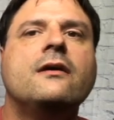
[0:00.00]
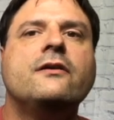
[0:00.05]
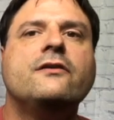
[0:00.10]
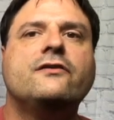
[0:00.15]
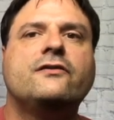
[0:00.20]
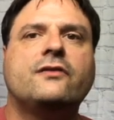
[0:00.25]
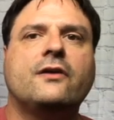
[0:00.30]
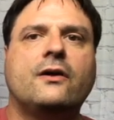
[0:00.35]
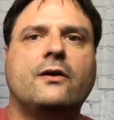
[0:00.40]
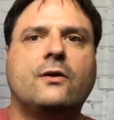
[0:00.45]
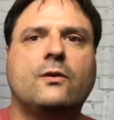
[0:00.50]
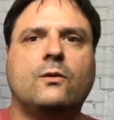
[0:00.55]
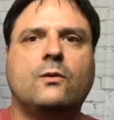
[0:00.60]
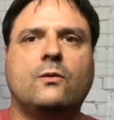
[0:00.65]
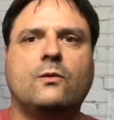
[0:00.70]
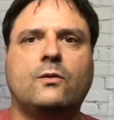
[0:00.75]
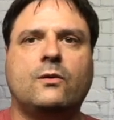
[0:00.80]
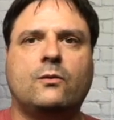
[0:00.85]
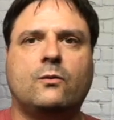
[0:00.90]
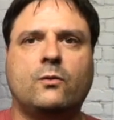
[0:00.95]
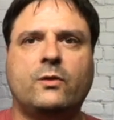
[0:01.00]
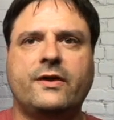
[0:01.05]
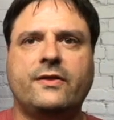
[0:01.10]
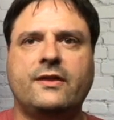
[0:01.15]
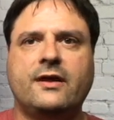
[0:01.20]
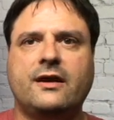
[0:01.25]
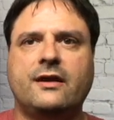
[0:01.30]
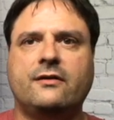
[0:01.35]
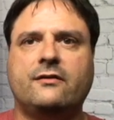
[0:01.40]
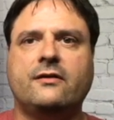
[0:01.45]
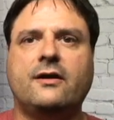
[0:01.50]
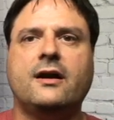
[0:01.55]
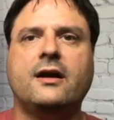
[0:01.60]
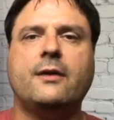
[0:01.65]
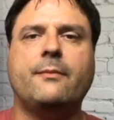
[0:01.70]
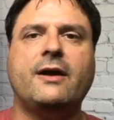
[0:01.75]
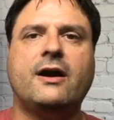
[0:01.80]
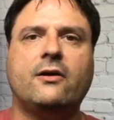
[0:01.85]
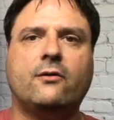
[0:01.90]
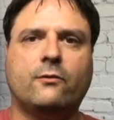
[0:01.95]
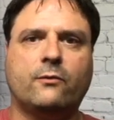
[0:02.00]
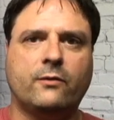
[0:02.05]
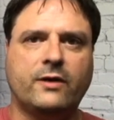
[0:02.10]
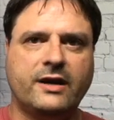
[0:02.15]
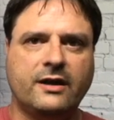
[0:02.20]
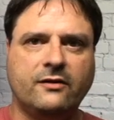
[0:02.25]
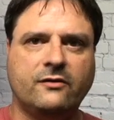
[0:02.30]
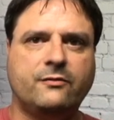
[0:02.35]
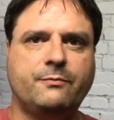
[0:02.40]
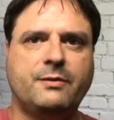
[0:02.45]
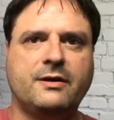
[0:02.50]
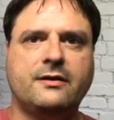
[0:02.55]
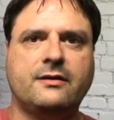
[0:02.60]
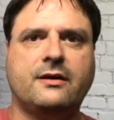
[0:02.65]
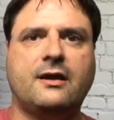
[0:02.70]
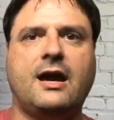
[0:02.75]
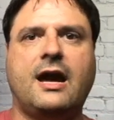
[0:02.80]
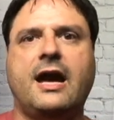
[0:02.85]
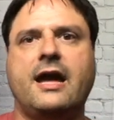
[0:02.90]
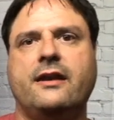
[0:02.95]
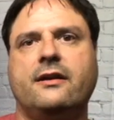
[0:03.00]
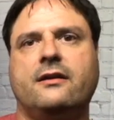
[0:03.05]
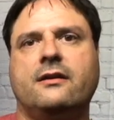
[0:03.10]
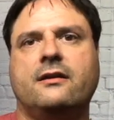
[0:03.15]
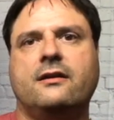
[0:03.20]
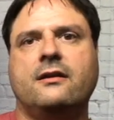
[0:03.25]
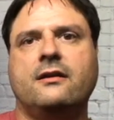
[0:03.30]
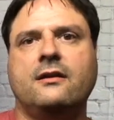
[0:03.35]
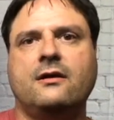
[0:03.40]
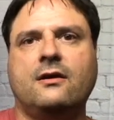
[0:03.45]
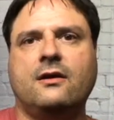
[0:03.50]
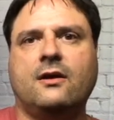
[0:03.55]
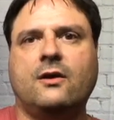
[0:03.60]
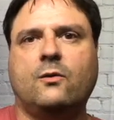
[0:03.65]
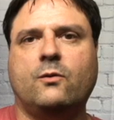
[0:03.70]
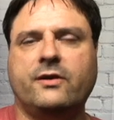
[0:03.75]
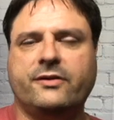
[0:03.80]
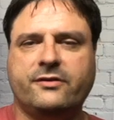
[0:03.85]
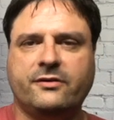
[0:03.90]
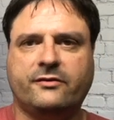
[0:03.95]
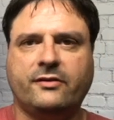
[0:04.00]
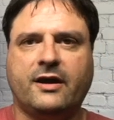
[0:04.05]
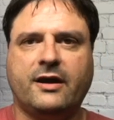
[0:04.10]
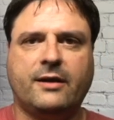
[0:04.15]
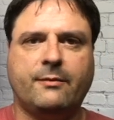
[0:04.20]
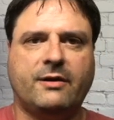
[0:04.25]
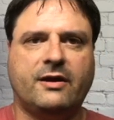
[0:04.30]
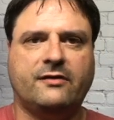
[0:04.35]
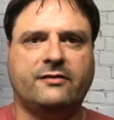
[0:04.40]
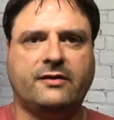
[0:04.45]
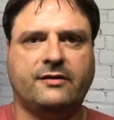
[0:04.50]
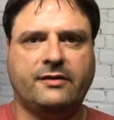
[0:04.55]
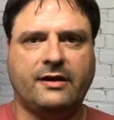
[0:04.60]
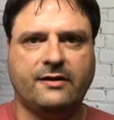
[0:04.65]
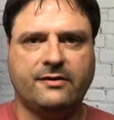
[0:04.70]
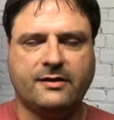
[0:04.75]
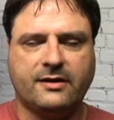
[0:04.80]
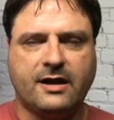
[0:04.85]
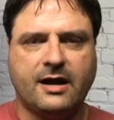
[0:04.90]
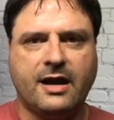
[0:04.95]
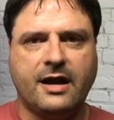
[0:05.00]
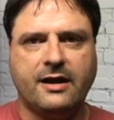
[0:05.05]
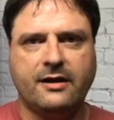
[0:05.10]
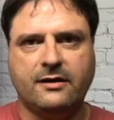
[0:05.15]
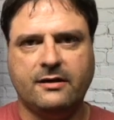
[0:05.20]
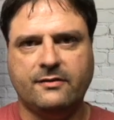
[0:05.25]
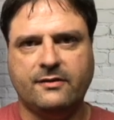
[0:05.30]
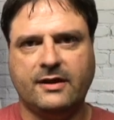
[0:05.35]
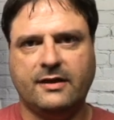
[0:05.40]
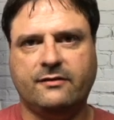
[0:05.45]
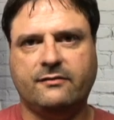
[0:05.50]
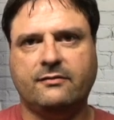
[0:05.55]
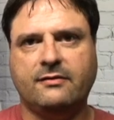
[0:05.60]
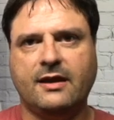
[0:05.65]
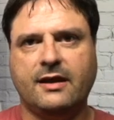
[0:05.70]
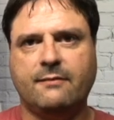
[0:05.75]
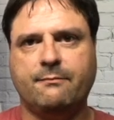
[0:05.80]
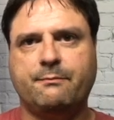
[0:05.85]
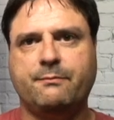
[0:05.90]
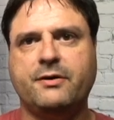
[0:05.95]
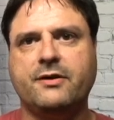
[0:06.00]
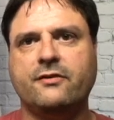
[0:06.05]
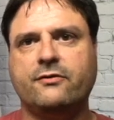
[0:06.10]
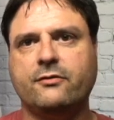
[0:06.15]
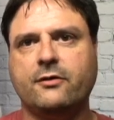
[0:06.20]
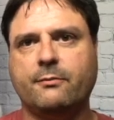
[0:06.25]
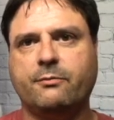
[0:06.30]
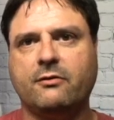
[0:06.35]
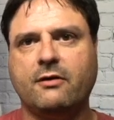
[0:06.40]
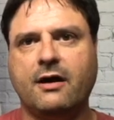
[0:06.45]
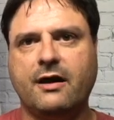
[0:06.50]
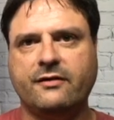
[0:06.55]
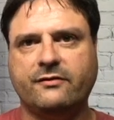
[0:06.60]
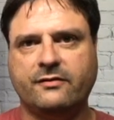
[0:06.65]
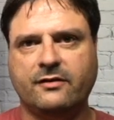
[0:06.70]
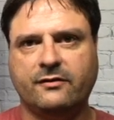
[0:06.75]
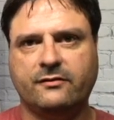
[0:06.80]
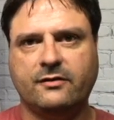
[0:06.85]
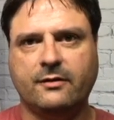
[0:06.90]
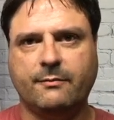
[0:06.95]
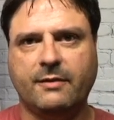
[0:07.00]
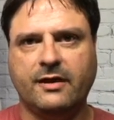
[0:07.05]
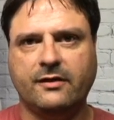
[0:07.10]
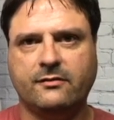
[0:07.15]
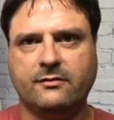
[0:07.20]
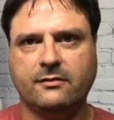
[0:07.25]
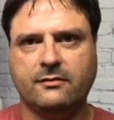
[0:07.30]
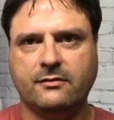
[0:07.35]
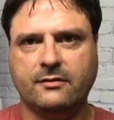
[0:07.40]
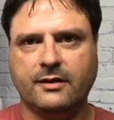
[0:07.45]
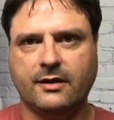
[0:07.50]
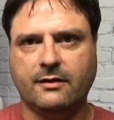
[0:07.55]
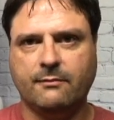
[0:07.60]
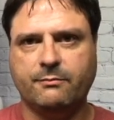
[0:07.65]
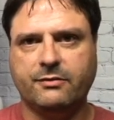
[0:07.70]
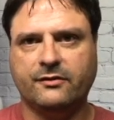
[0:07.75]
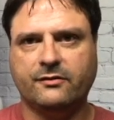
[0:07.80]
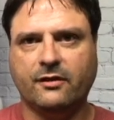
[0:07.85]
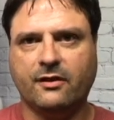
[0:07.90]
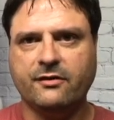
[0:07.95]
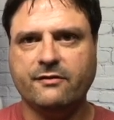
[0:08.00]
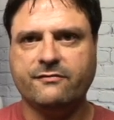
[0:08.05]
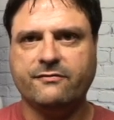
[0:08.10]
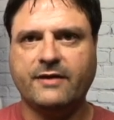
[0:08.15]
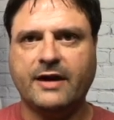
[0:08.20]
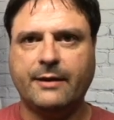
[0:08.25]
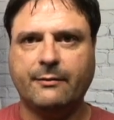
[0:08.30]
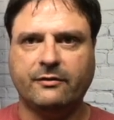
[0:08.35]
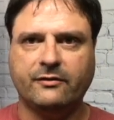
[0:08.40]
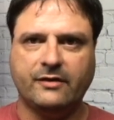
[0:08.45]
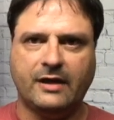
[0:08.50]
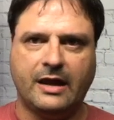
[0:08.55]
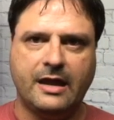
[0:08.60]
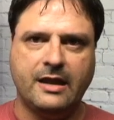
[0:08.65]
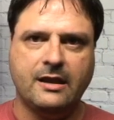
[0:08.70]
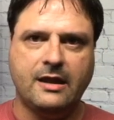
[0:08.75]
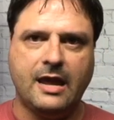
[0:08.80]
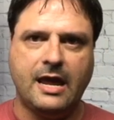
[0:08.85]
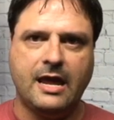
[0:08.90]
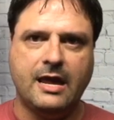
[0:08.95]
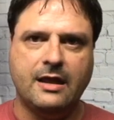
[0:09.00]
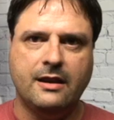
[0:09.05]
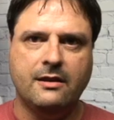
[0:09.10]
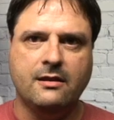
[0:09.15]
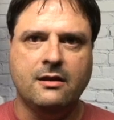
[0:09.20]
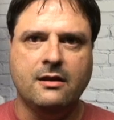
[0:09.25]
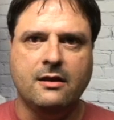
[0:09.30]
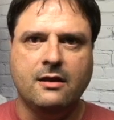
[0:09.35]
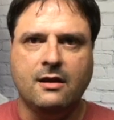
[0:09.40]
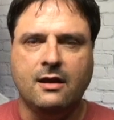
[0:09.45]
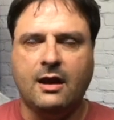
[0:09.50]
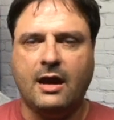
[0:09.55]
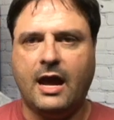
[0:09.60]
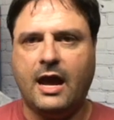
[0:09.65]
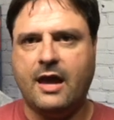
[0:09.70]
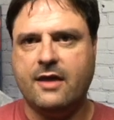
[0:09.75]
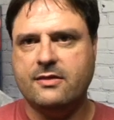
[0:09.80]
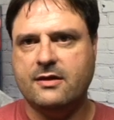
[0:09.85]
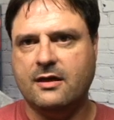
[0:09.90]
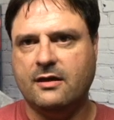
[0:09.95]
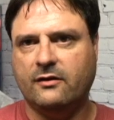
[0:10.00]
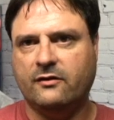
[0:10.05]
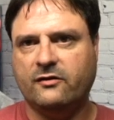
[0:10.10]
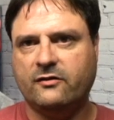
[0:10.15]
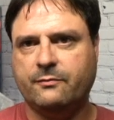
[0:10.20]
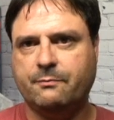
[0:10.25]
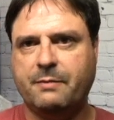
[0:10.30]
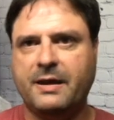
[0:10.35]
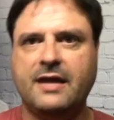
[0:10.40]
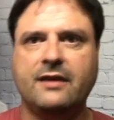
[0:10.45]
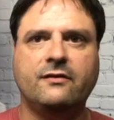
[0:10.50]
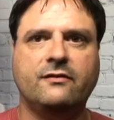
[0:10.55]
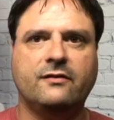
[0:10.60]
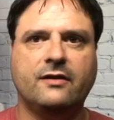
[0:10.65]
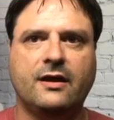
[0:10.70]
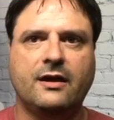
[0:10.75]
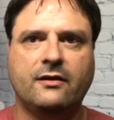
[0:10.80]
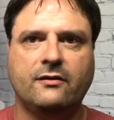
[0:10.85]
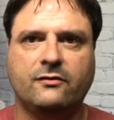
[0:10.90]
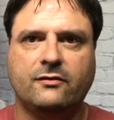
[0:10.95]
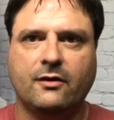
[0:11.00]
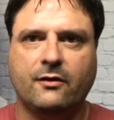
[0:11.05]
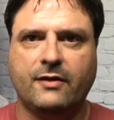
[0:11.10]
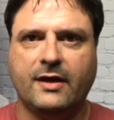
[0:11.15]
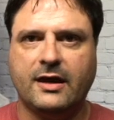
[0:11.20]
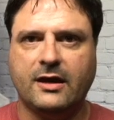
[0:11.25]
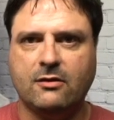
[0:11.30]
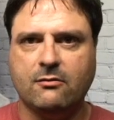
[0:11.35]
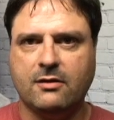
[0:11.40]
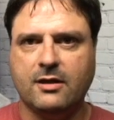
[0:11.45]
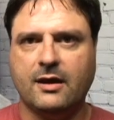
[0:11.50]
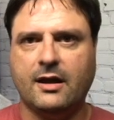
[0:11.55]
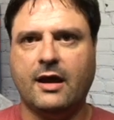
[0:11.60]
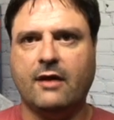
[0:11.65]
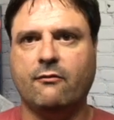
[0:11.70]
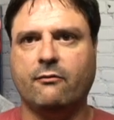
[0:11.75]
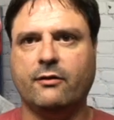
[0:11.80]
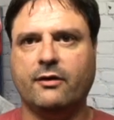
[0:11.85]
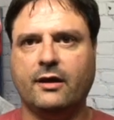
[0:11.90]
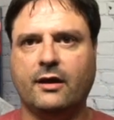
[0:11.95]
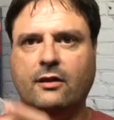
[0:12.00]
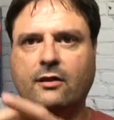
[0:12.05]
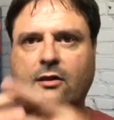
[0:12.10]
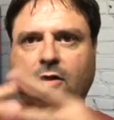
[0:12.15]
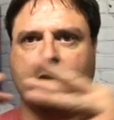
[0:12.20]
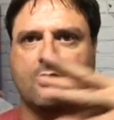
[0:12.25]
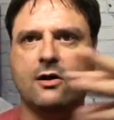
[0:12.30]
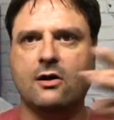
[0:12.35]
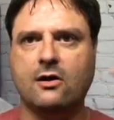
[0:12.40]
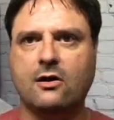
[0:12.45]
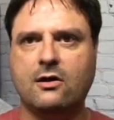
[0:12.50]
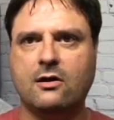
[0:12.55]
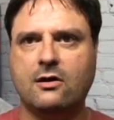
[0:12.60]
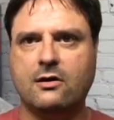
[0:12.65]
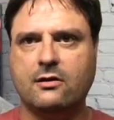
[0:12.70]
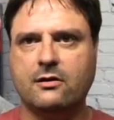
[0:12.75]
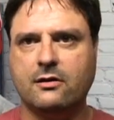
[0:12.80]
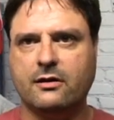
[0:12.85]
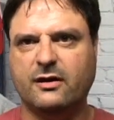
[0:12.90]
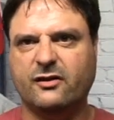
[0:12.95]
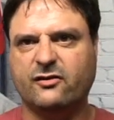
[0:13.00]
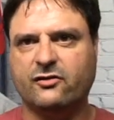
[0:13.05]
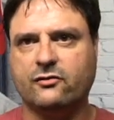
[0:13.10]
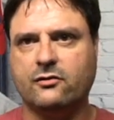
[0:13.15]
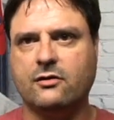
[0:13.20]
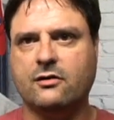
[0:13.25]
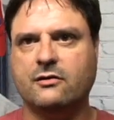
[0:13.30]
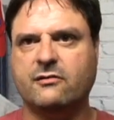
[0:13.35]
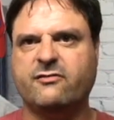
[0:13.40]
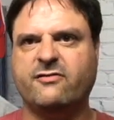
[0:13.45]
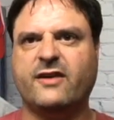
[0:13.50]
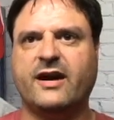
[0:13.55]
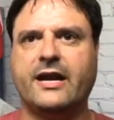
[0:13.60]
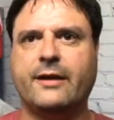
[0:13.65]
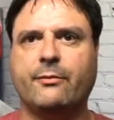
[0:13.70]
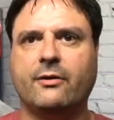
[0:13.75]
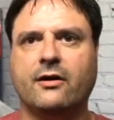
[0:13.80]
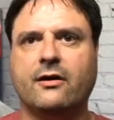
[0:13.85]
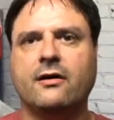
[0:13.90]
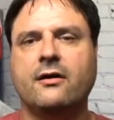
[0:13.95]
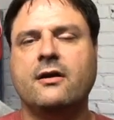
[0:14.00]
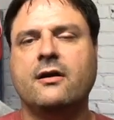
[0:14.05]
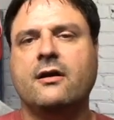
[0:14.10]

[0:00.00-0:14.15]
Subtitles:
So when they talk about ring spun cotton, what they're talking about is they take the cotton and they put it through a process that basically puts all the fibers end to end and then spins it so that you get a really long and strong fiber,